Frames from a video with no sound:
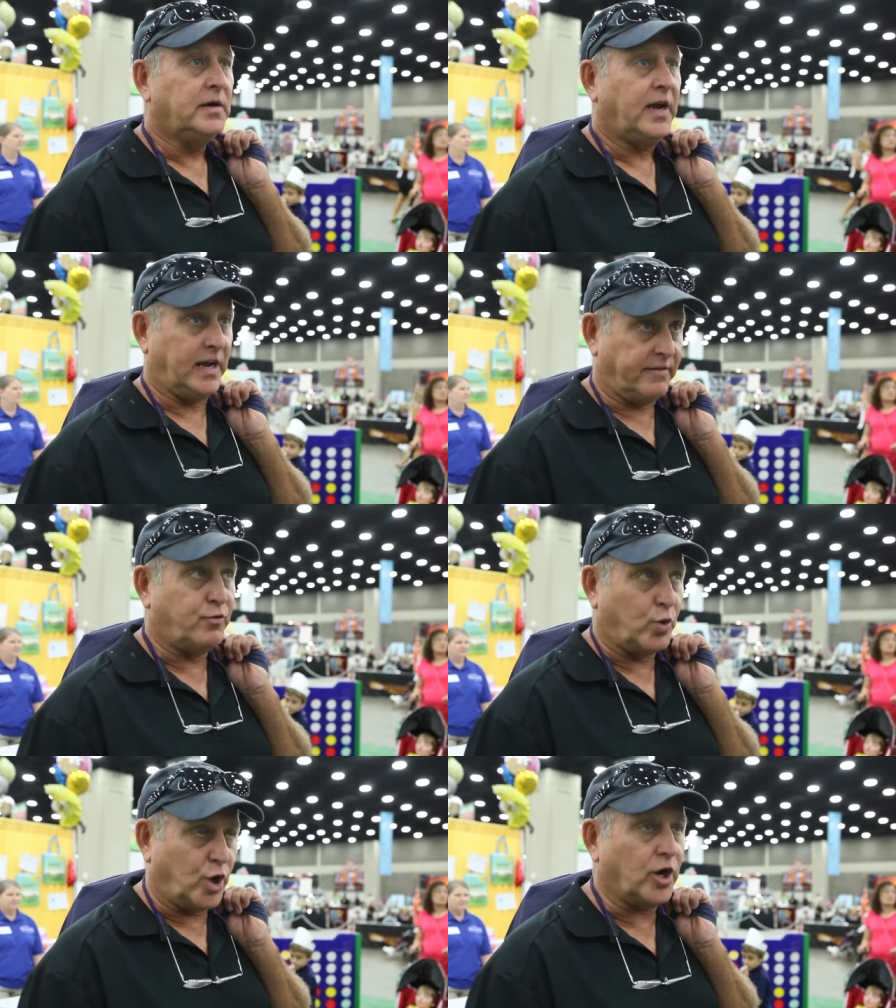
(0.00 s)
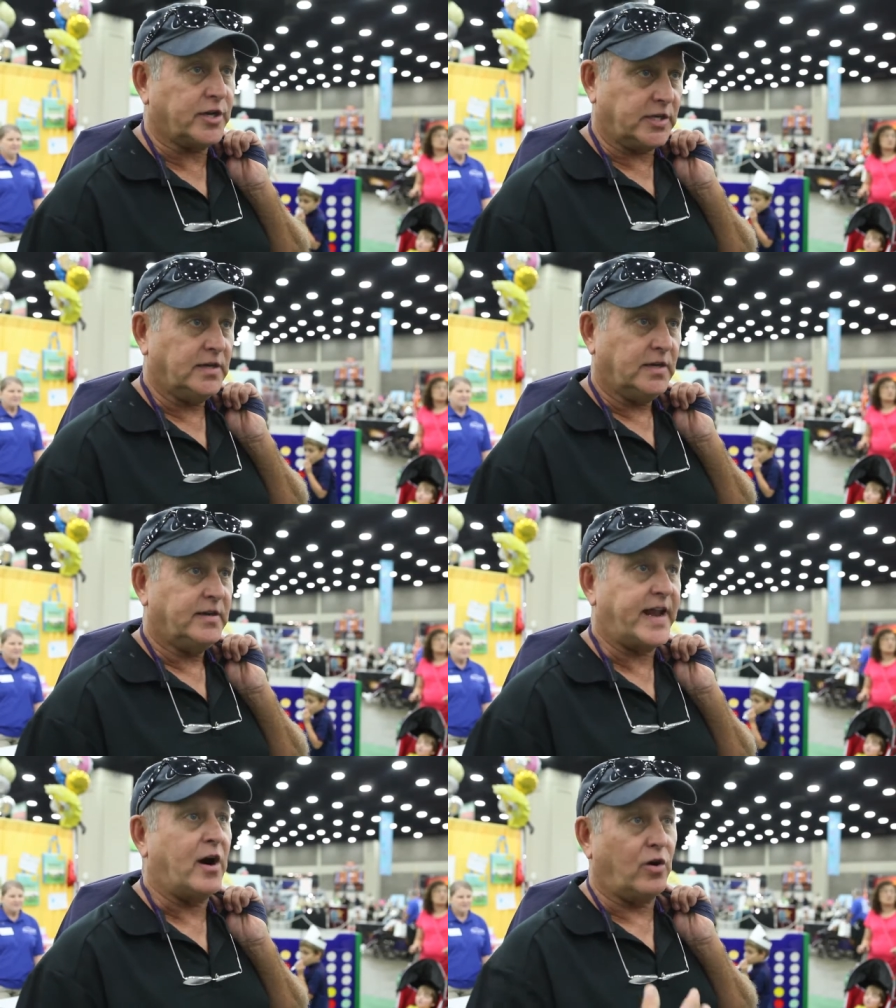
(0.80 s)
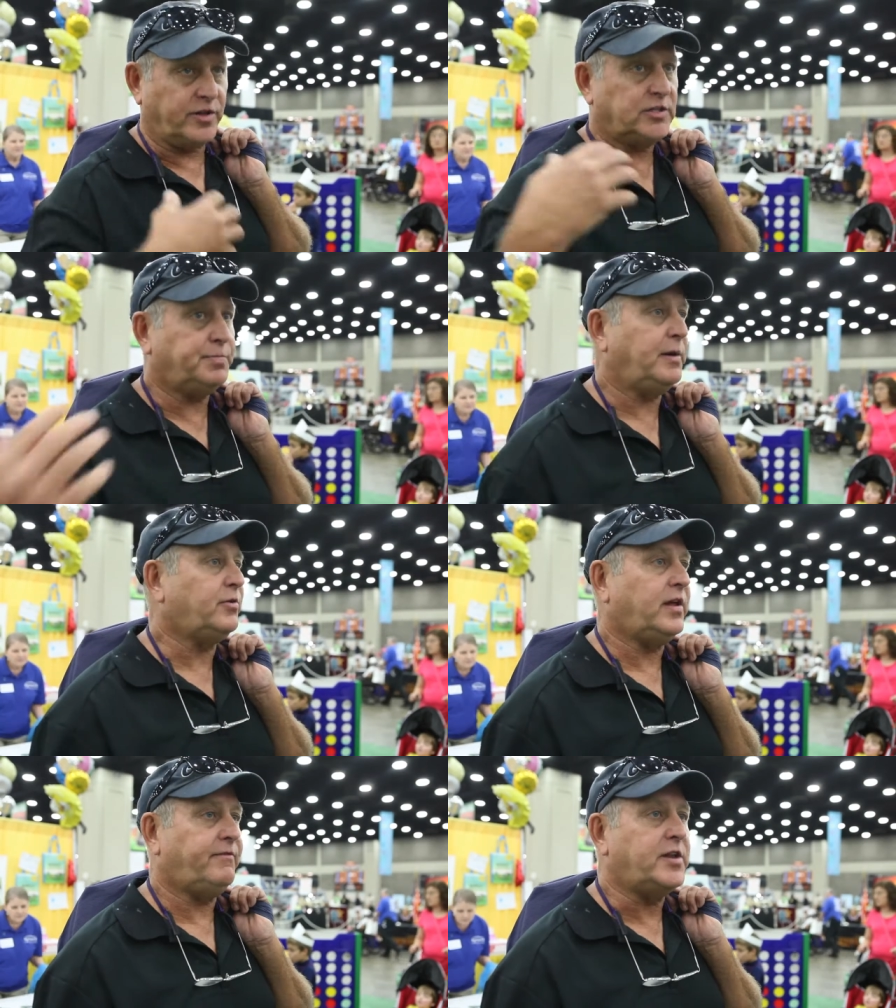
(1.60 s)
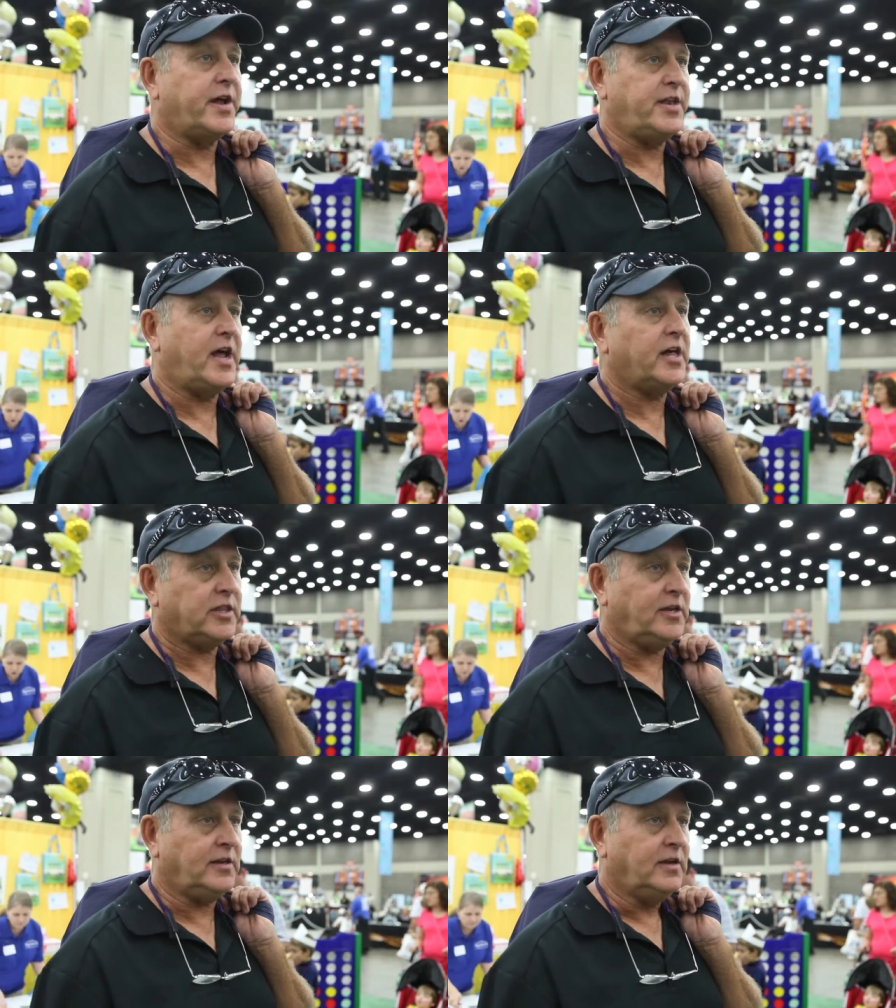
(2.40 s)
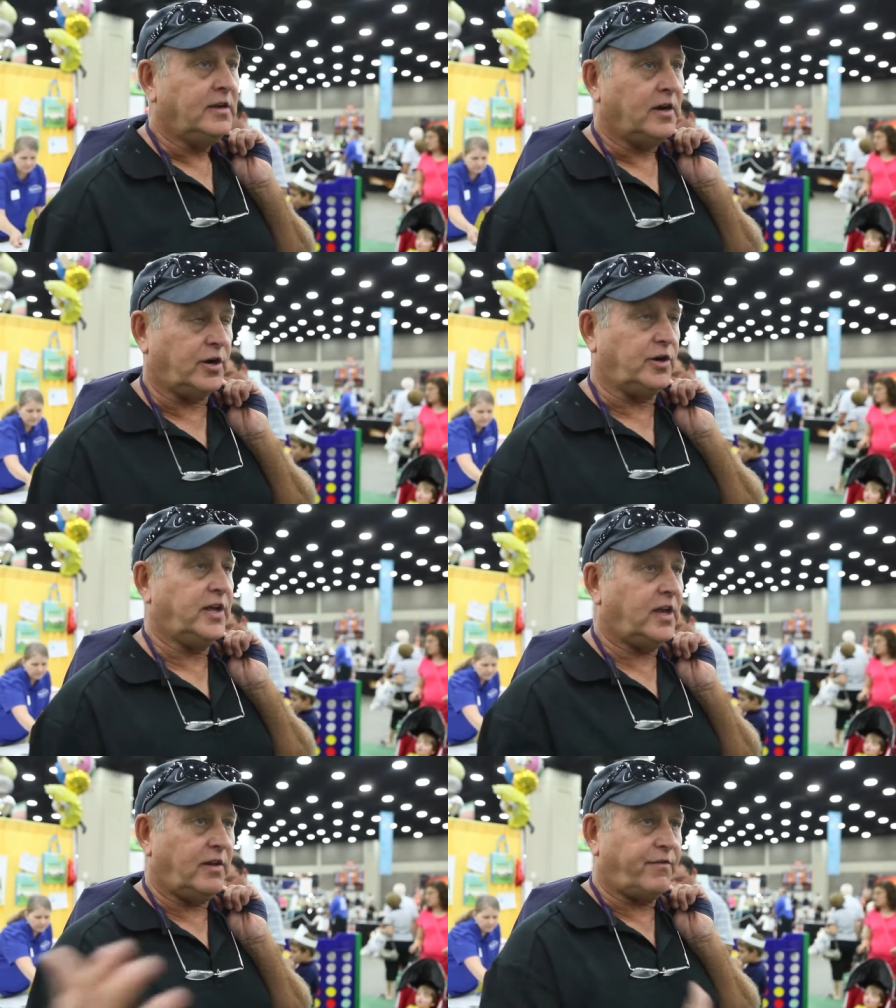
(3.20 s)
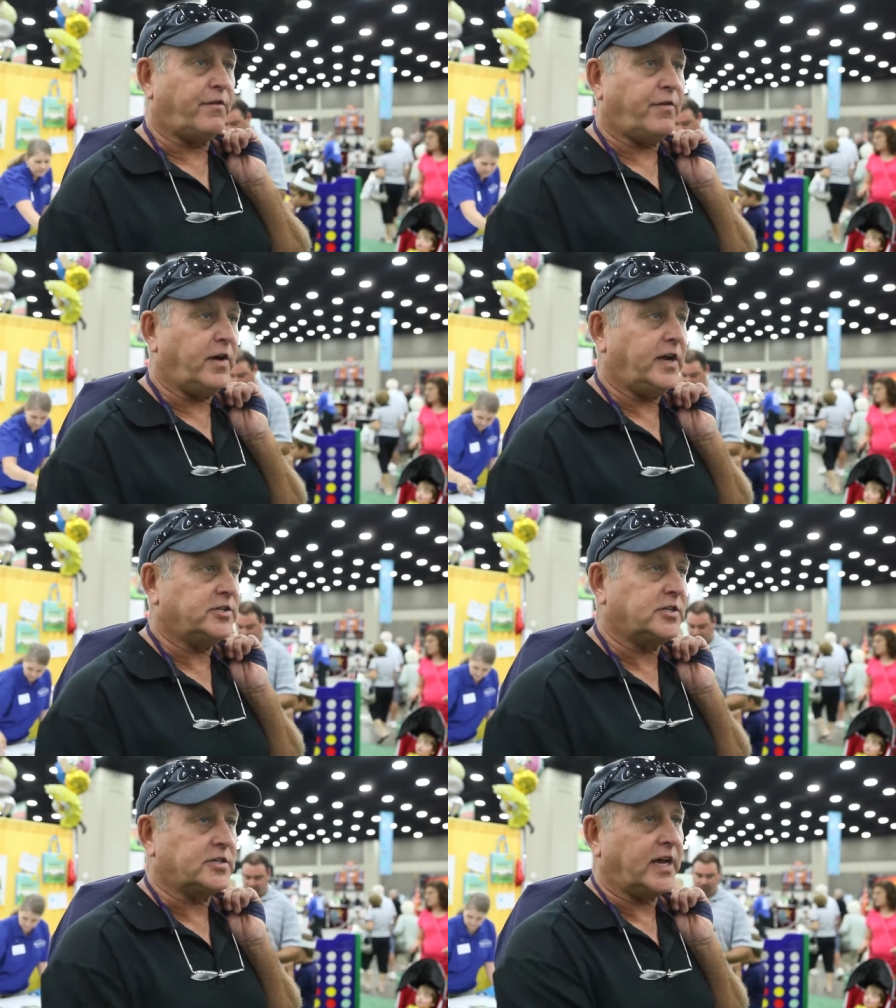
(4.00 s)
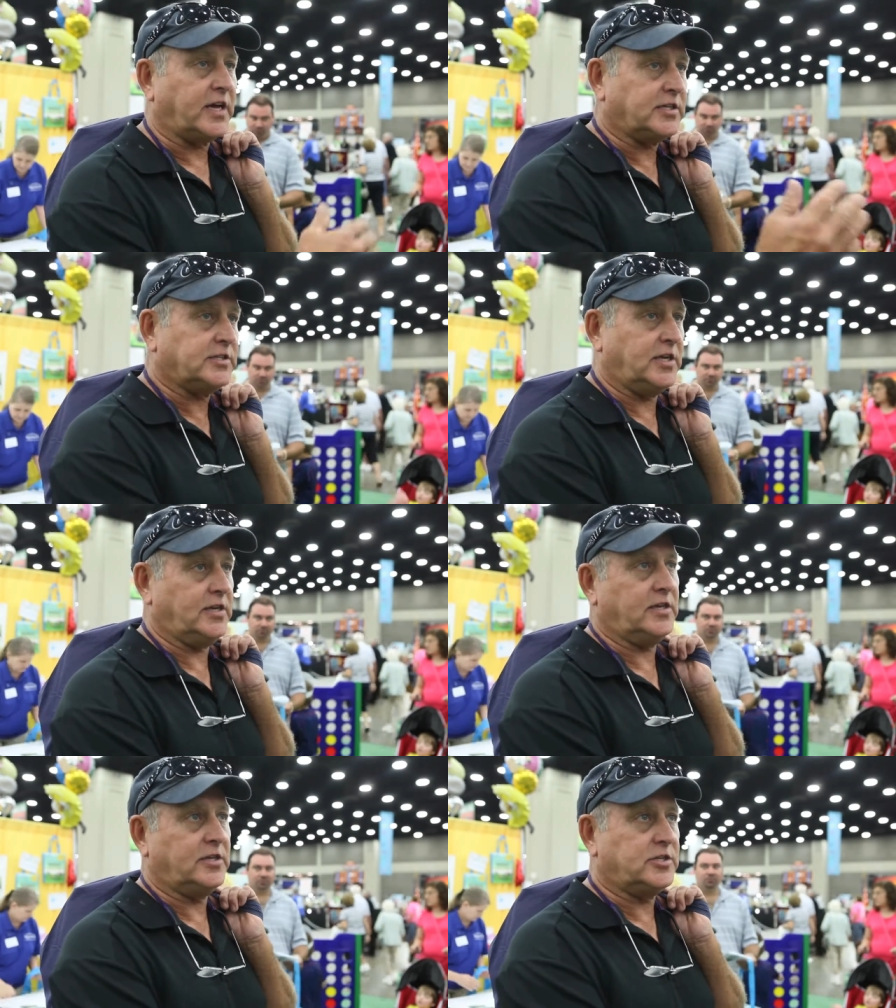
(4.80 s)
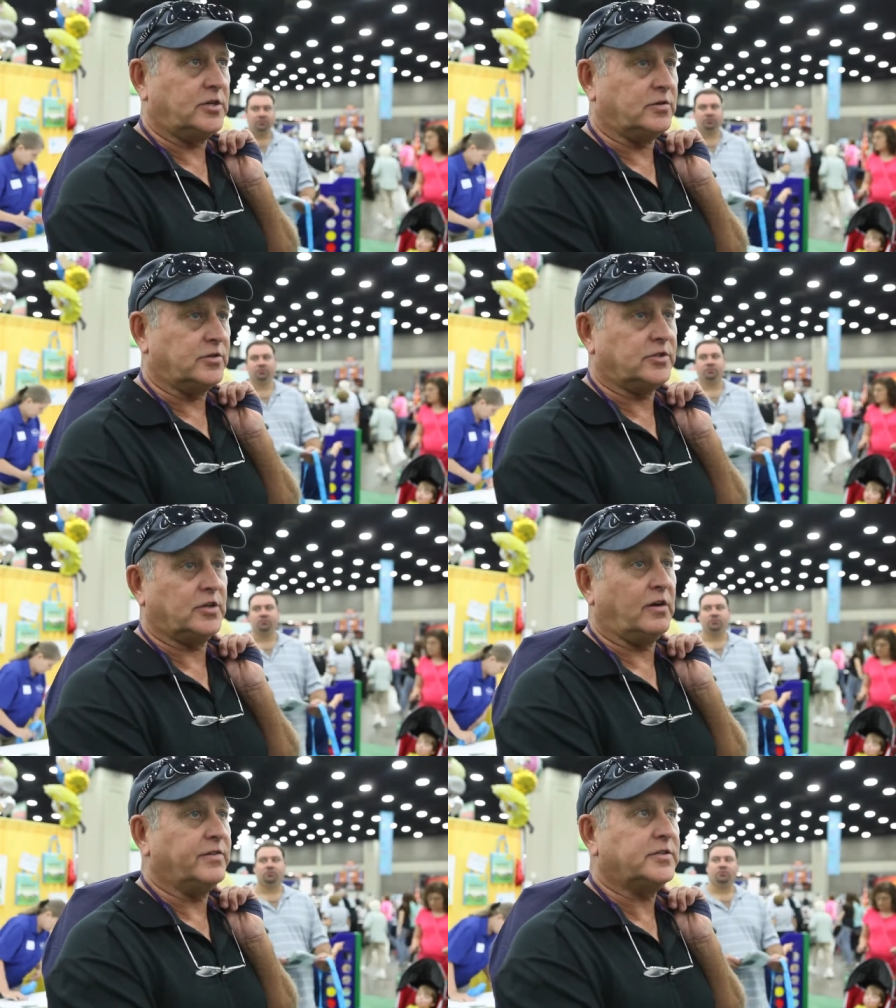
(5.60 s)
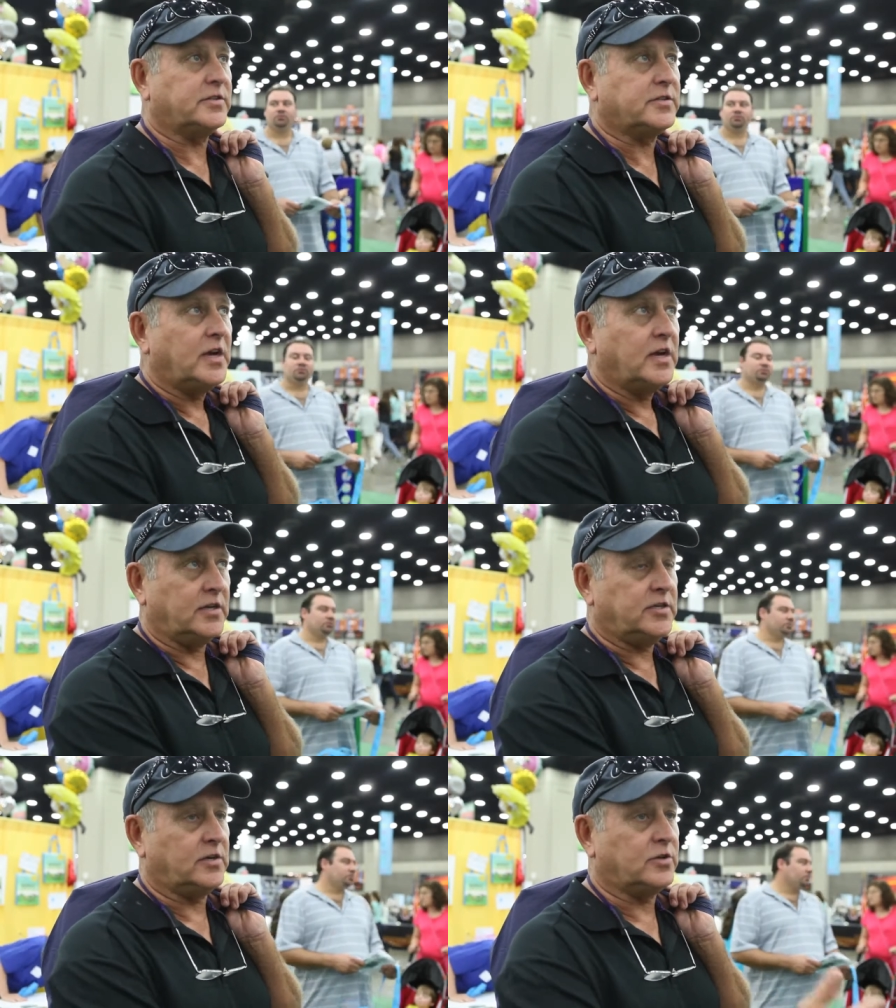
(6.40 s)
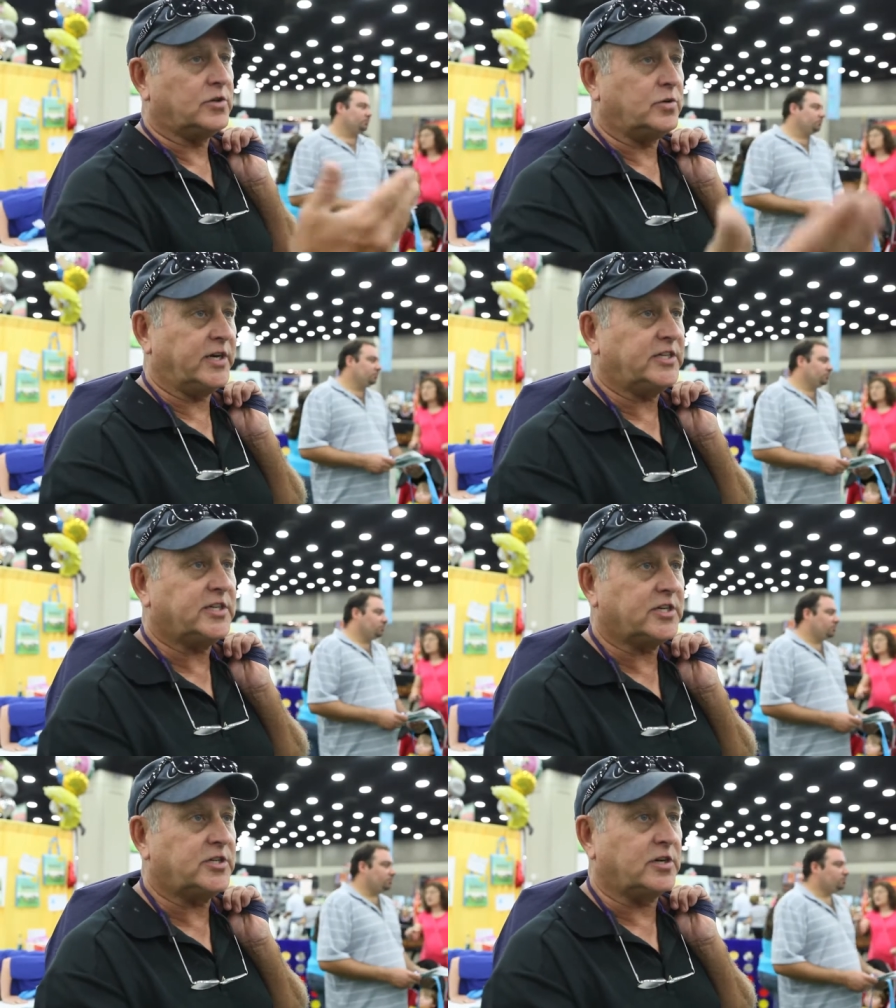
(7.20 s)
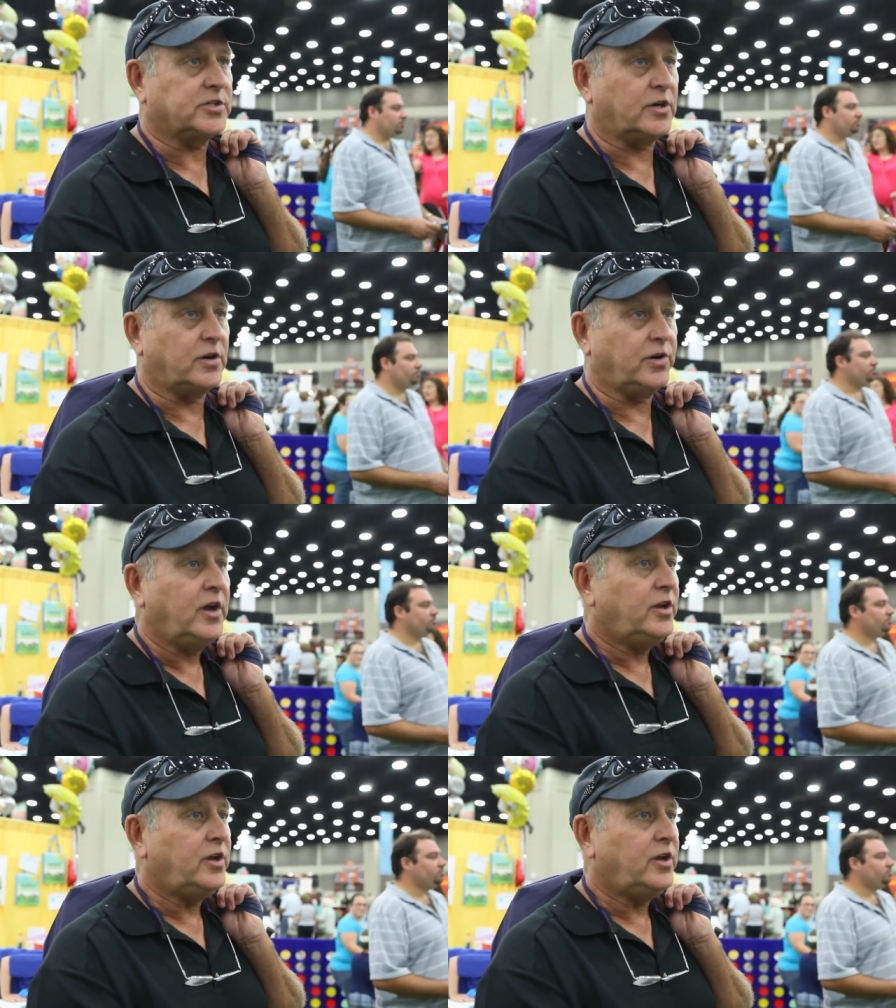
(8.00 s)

and it worked. Now all these people that have done nothing are going to get it for free. It's just like extending the children's services until they're 26 years old.